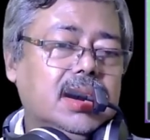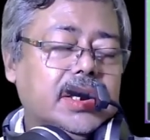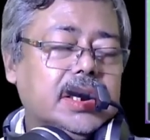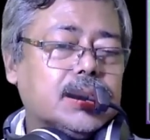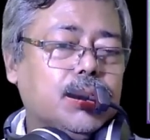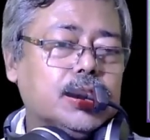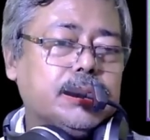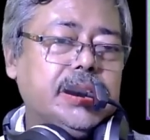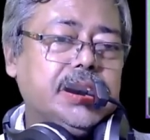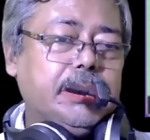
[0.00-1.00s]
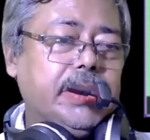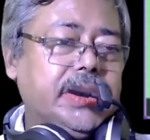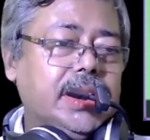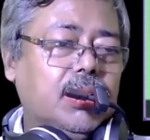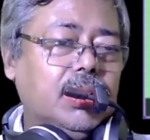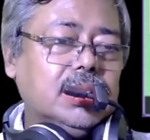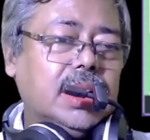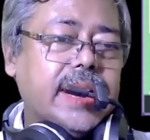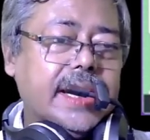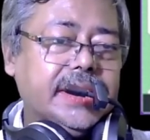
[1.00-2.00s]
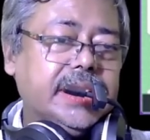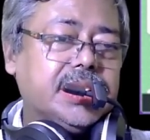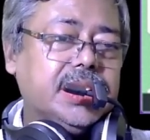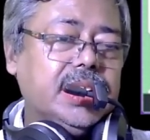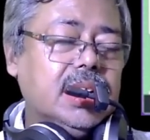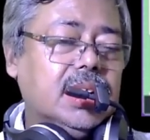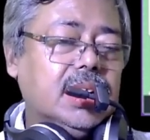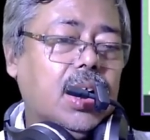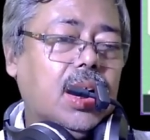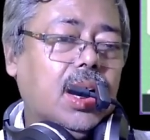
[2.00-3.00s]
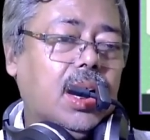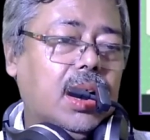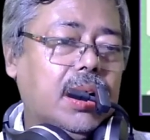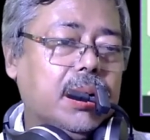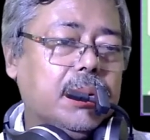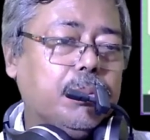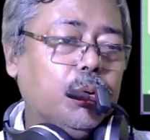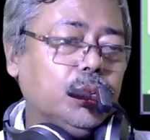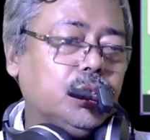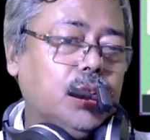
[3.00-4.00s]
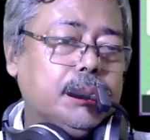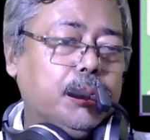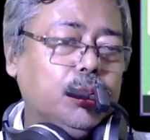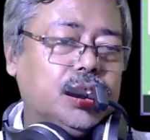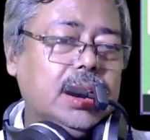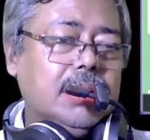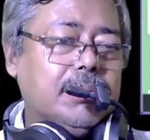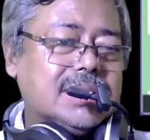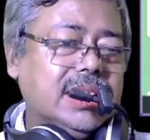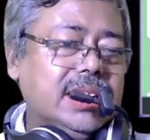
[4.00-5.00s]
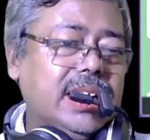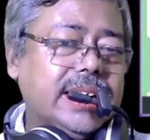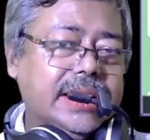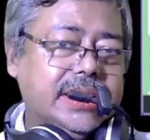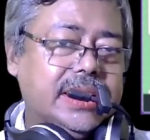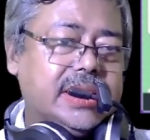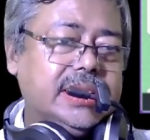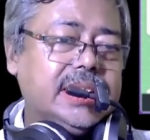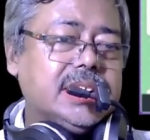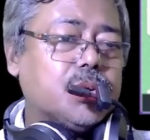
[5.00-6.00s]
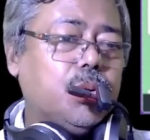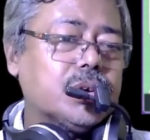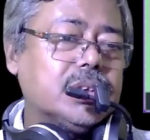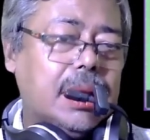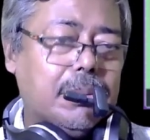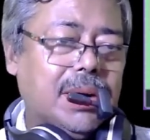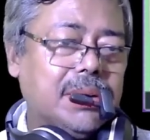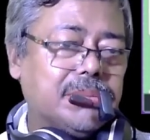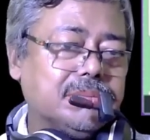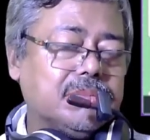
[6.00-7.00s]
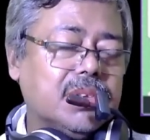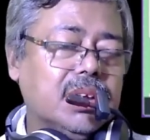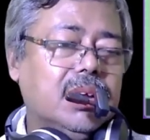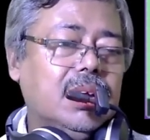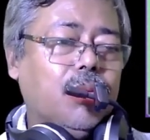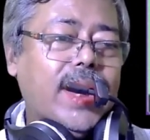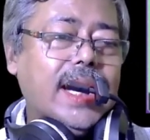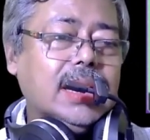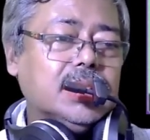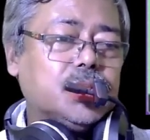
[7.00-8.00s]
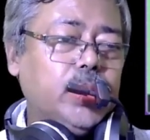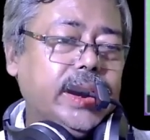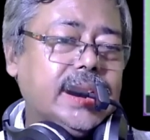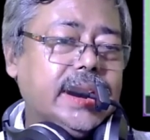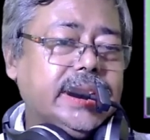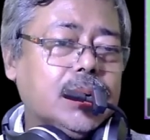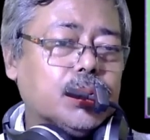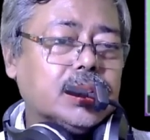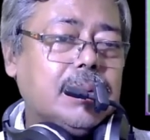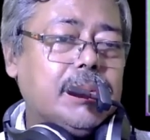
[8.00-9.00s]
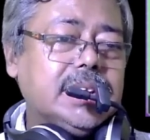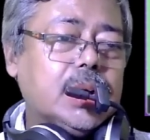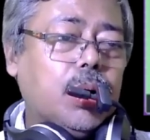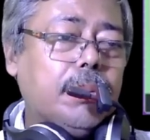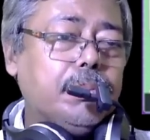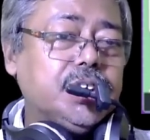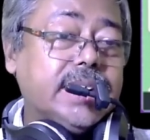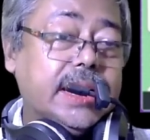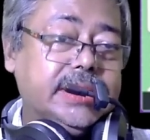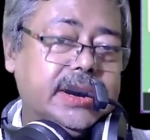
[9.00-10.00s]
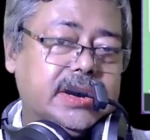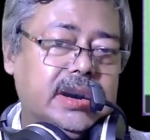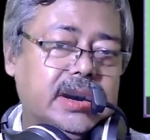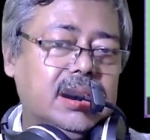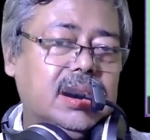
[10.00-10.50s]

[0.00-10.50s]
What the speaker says: That is, course fee is dependent on the candidate key, not both key, but single candidate key, that is course number, where student ID and course number is a composite candidate key.